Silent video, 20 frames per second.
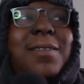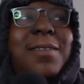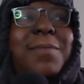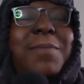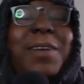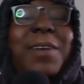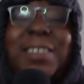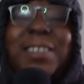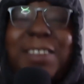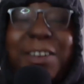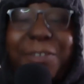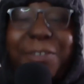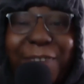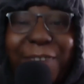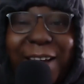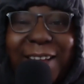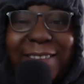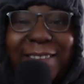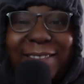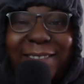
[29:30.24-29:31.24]
because of the
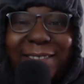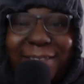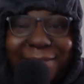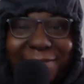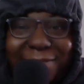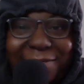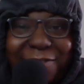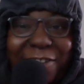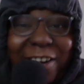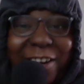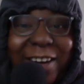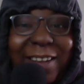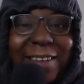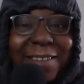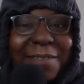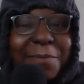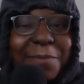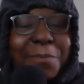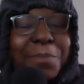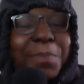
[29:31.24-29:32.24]
fans, really.
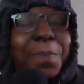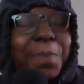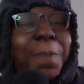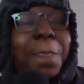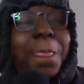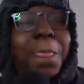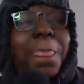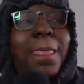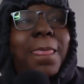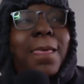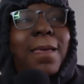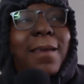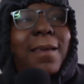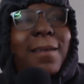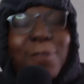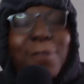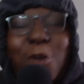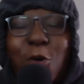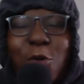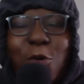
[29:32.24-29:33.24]

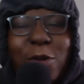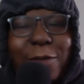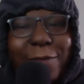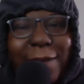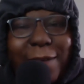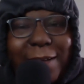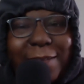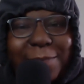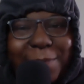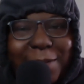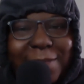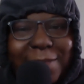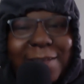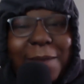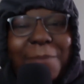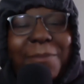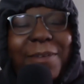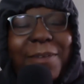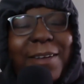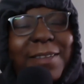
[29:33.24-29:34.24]
Not all the fans, but
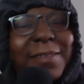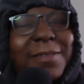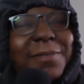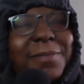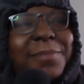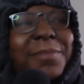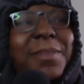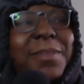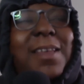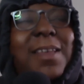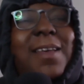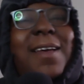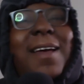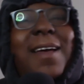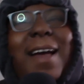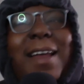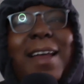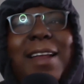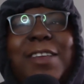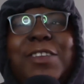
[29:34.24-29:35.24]
some fans.
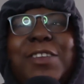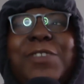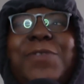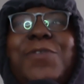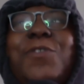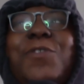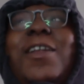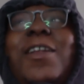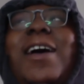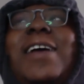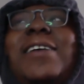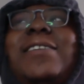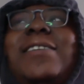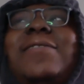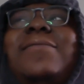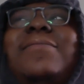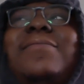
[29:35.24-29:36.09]
And I just feel like